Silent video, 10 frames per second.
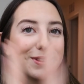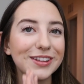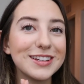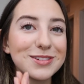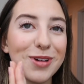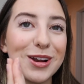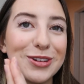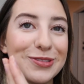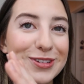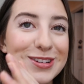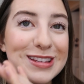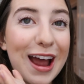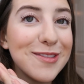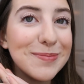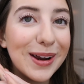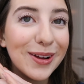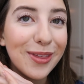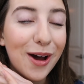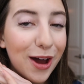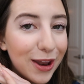Please run your first half
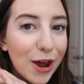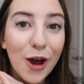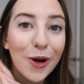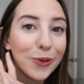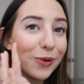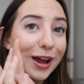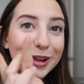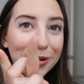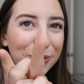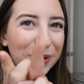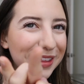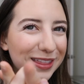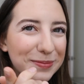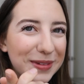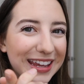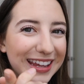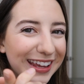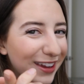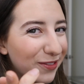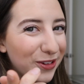marathon. Run it with
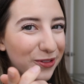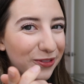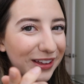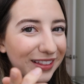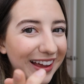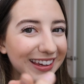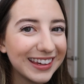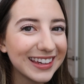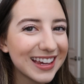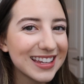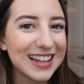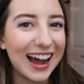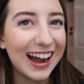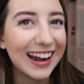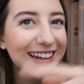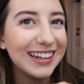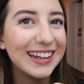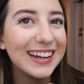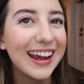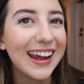me if you feel like it, because I
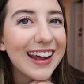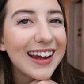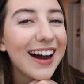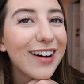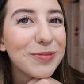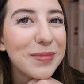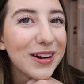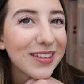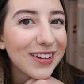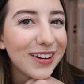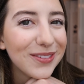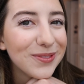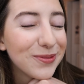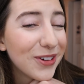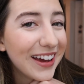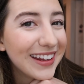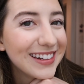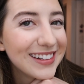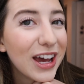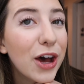need a half marathon
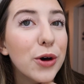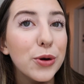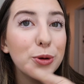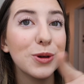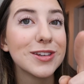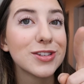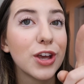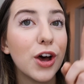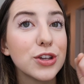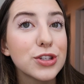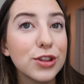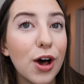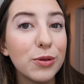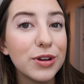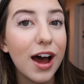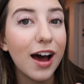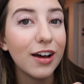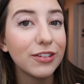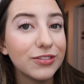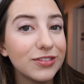friend who is slow
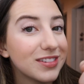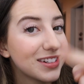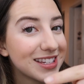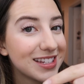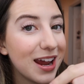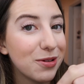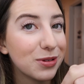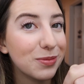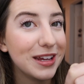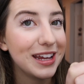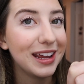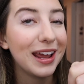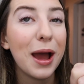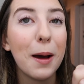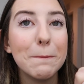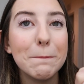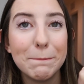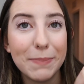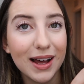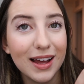enough to stay with me,
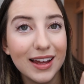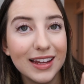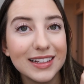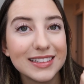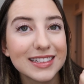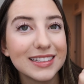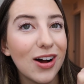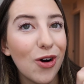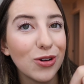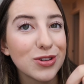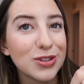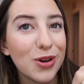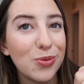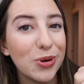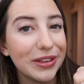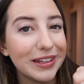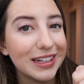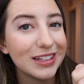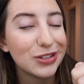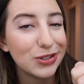but also
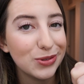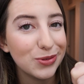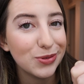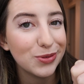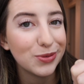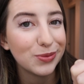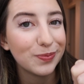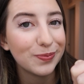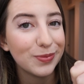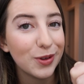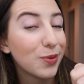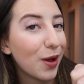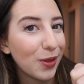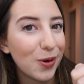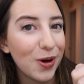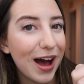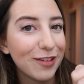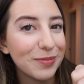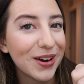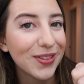willing to run the whole
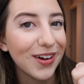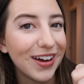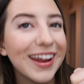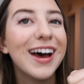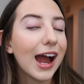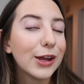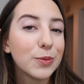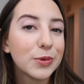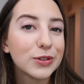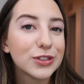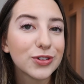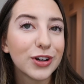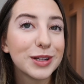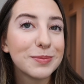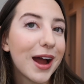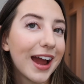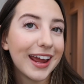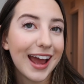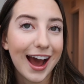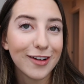half marathon. I hope you enjoyed
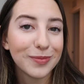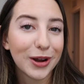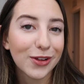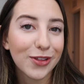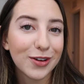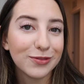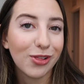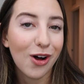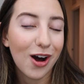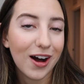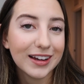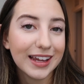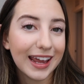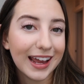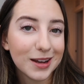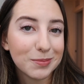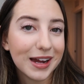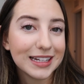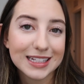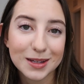my half marathon vlog and
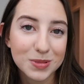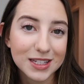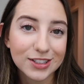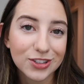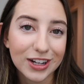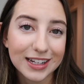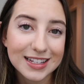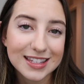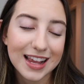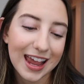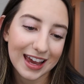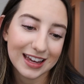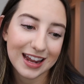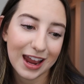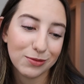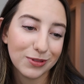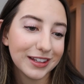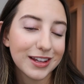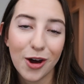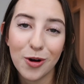my tips and tricks, and I
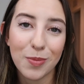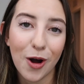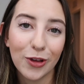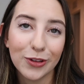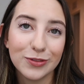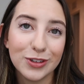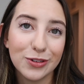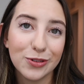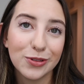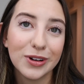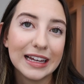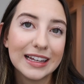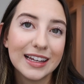really hope all of you